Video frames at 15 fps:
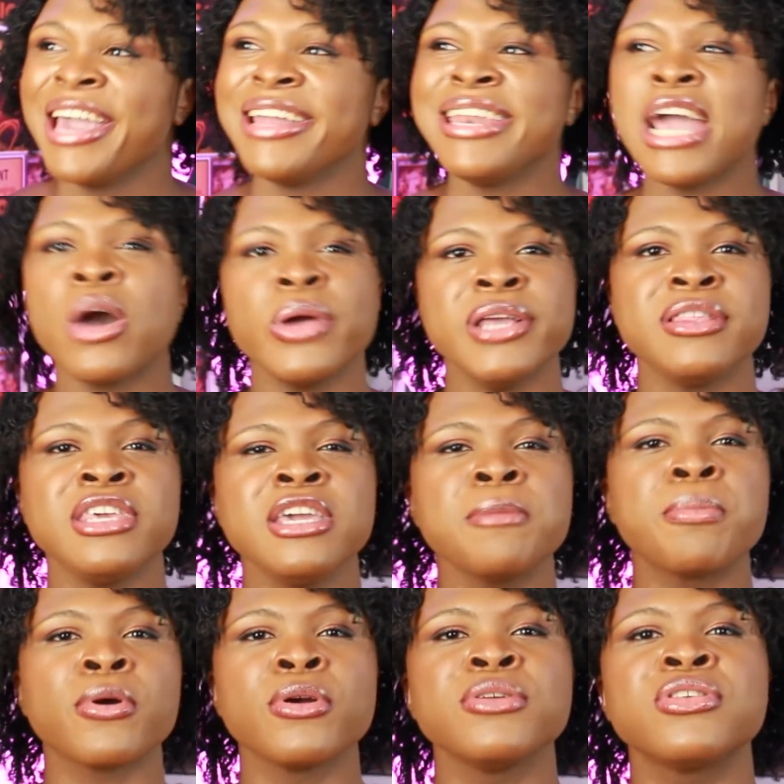Now, is he a
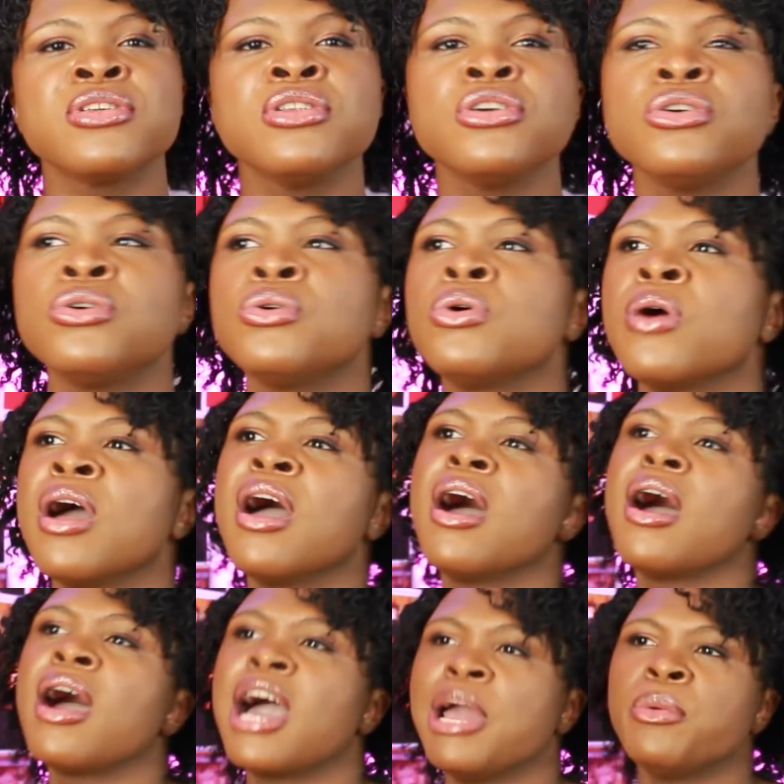person who
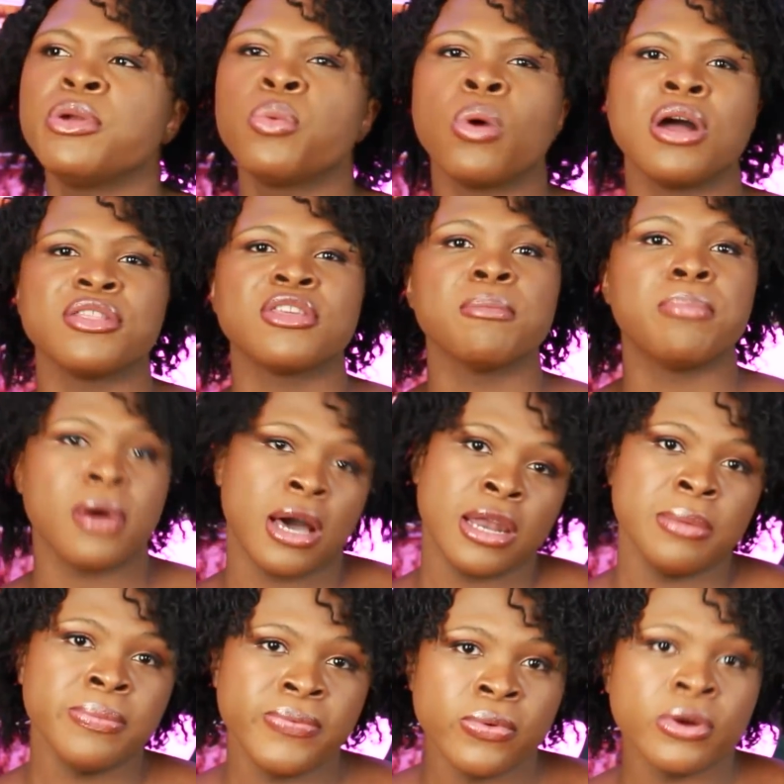I would want to
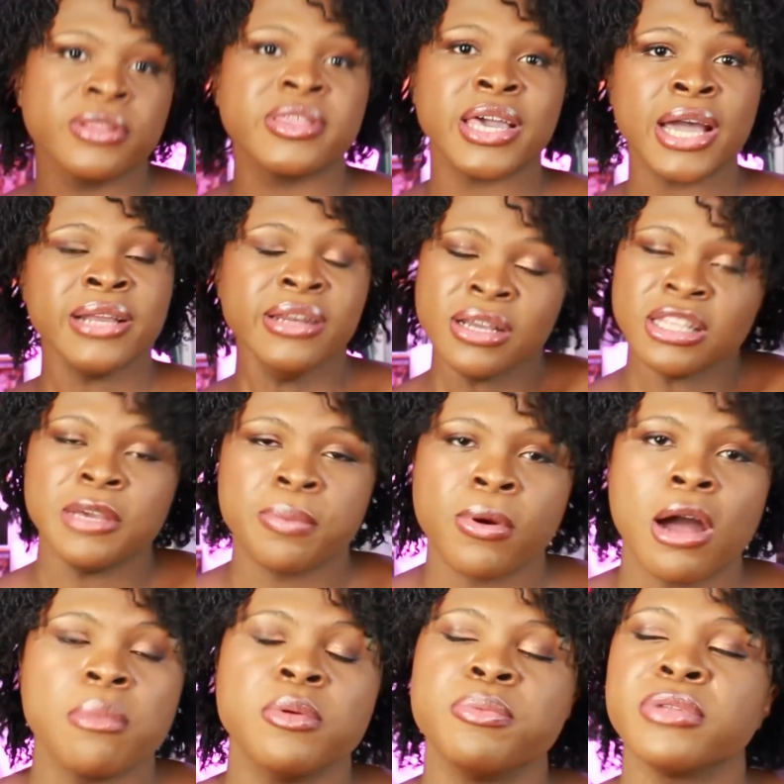bottom for? Technically,
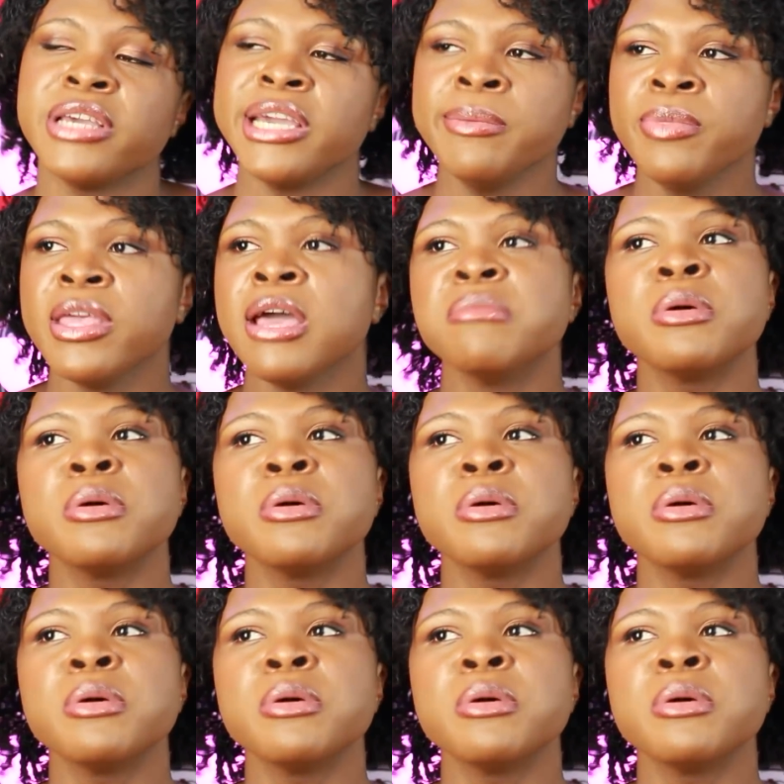probably.